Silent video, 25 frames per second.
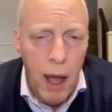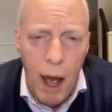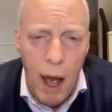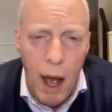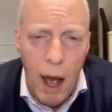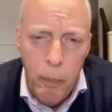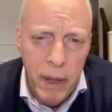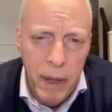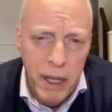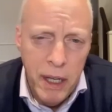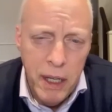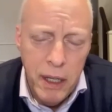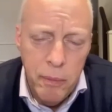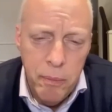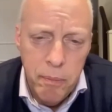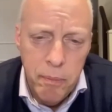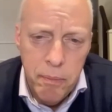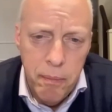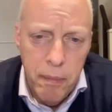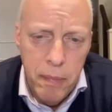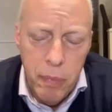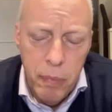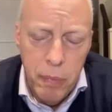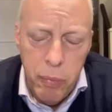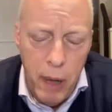How many,
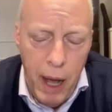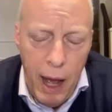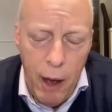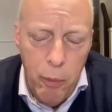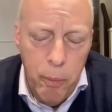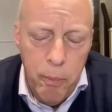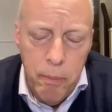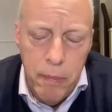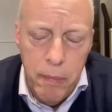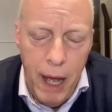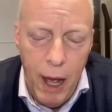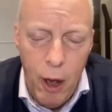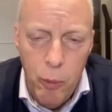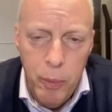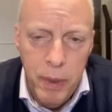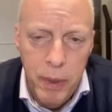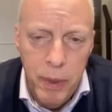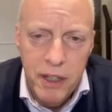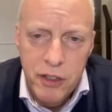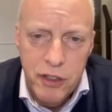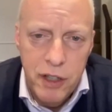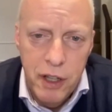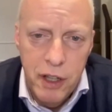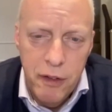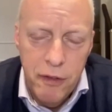how, how
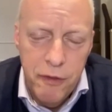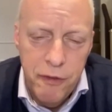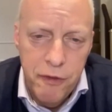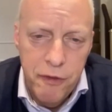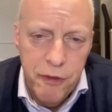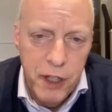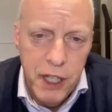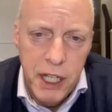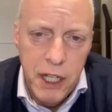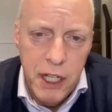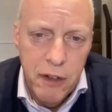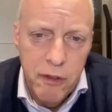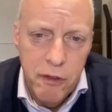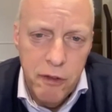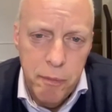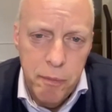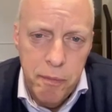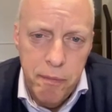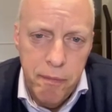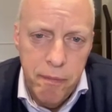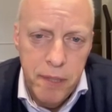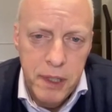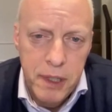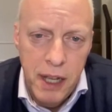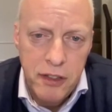big is the fleet of
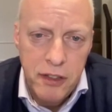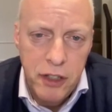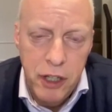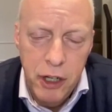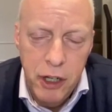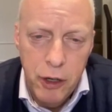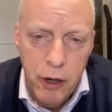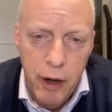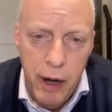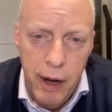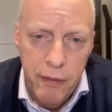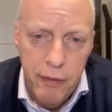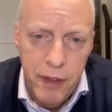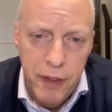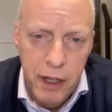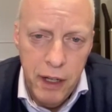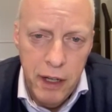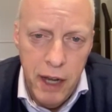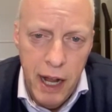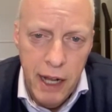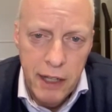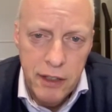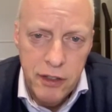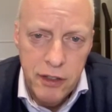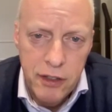test aircraft that
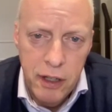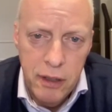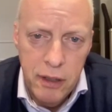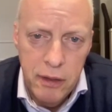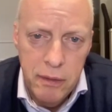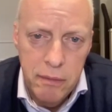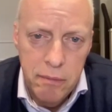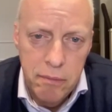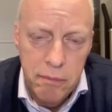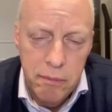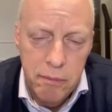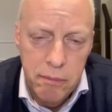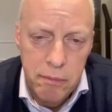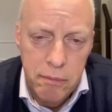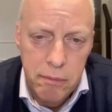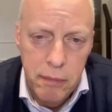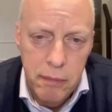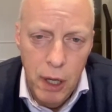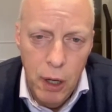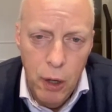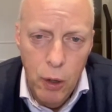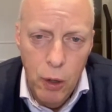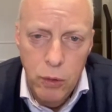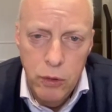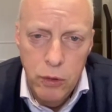NASA
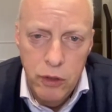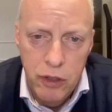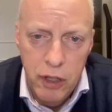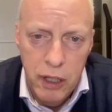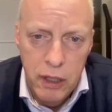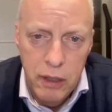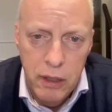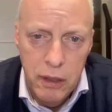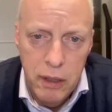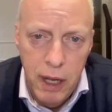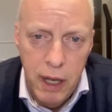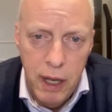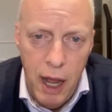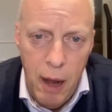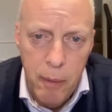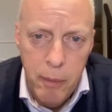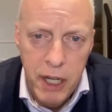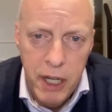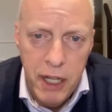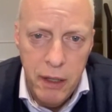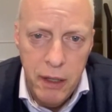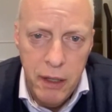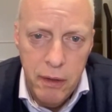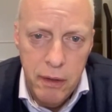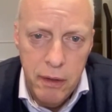owns, and how
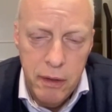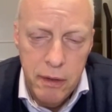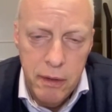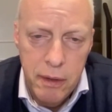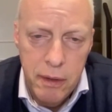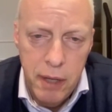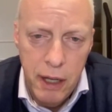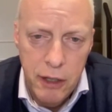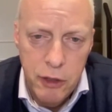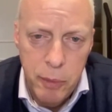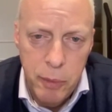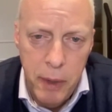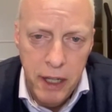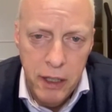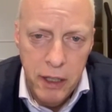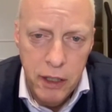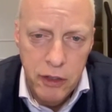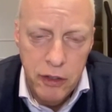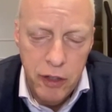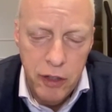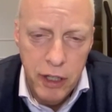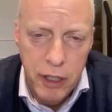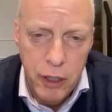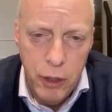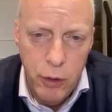many test
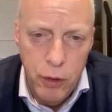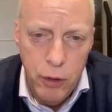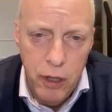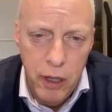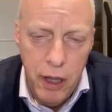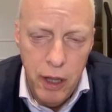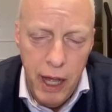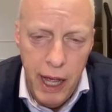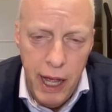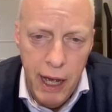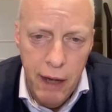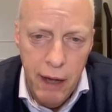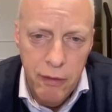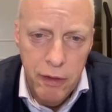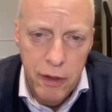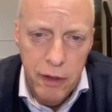pilots like you do they have?